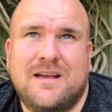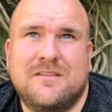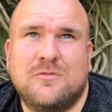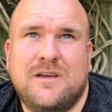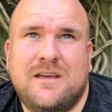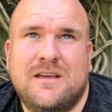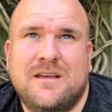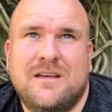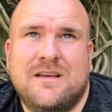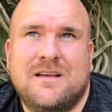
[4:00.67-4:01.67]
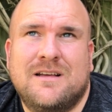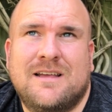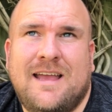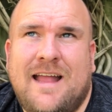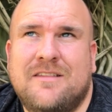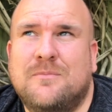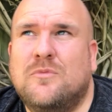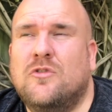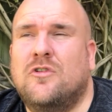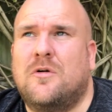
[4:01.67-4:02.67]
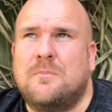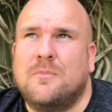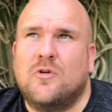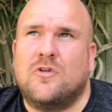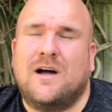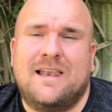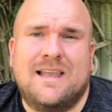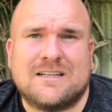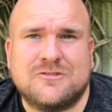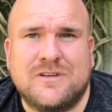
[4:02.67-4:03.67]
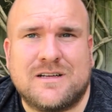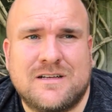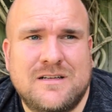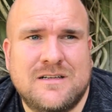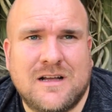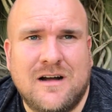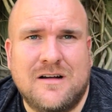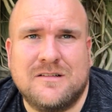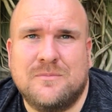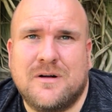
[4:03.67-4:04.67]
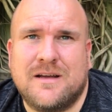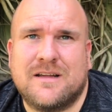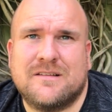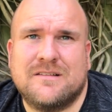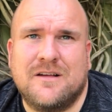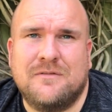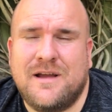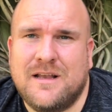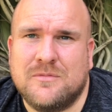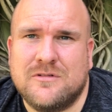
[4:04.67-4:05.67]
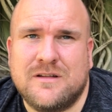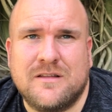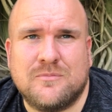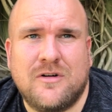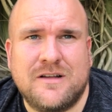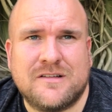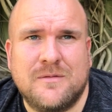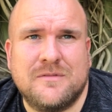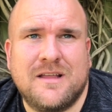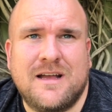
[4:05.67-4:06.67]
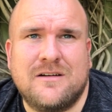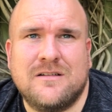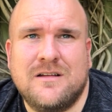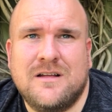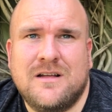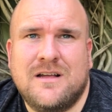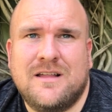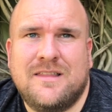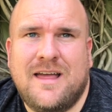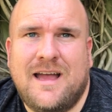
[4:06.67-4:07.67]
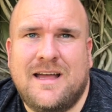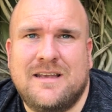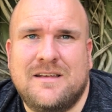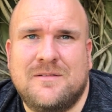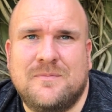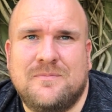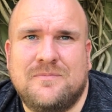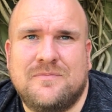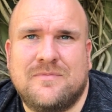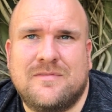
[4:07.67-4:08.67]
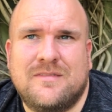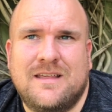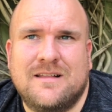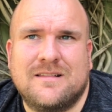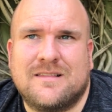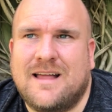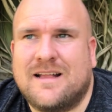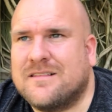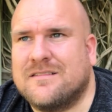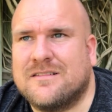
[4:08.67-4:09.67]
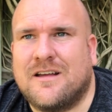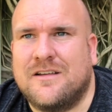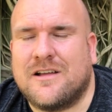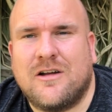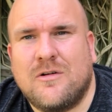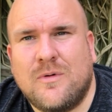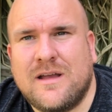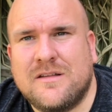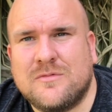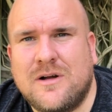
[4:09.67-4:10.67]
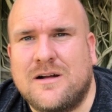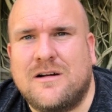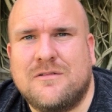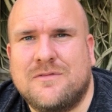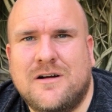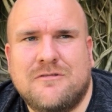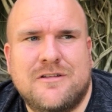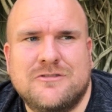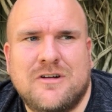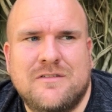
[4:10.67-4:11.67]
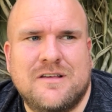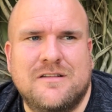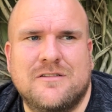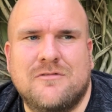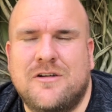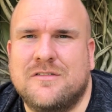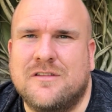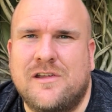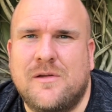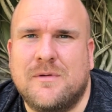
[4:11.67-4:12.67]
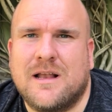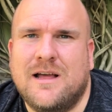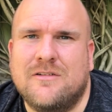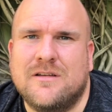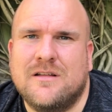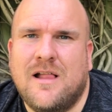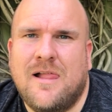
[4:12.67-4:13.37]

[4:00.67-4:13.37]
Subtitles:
As we get more and more electric cars and bikes available and the price comes down, then that's going to go away as well. I would far rather drive a Tesla Roadster than a McLaren.